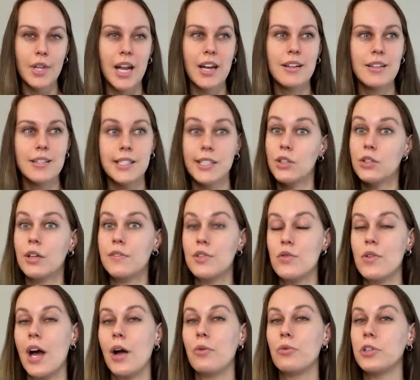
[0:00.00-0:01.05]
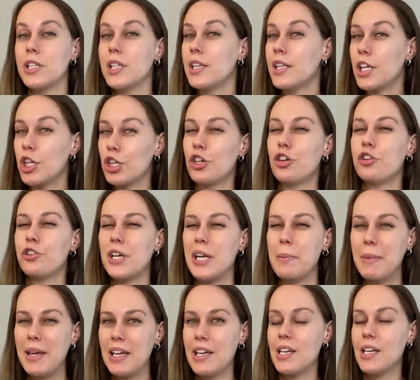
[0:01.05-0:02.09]
And it still gives you that really like
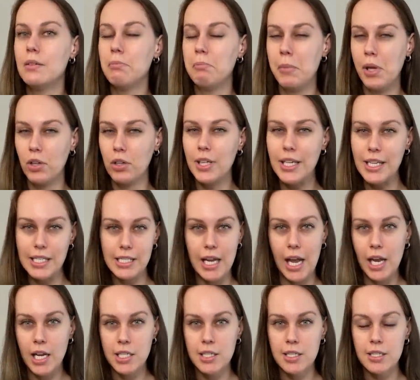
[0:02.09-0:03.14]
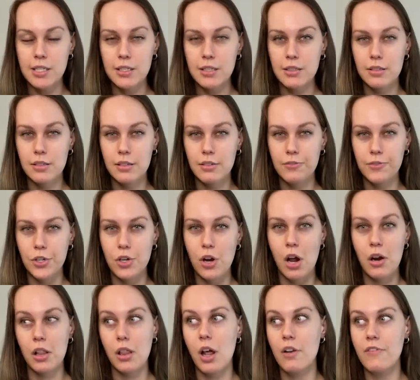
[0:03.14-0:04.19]
creamy, milky taste for
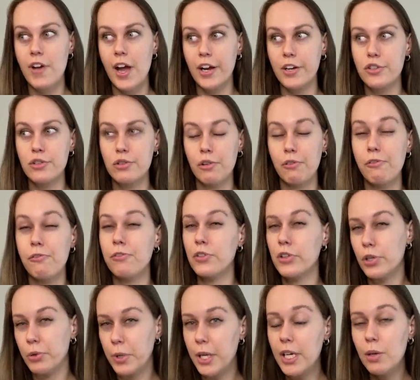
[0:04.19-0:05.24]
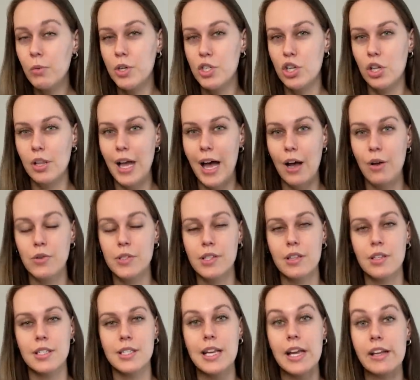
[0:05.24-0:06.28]
not a lot of extra fluid, which allows
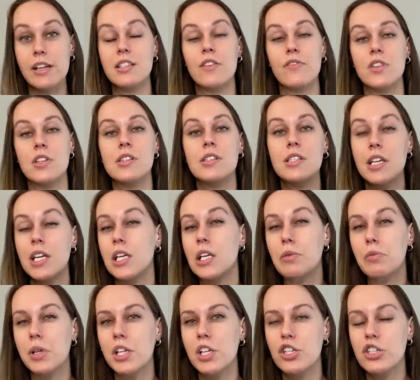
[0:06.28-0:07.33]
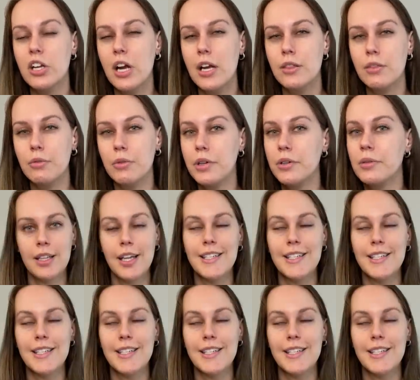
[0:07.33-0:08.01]
the taste of this tea to really shine through.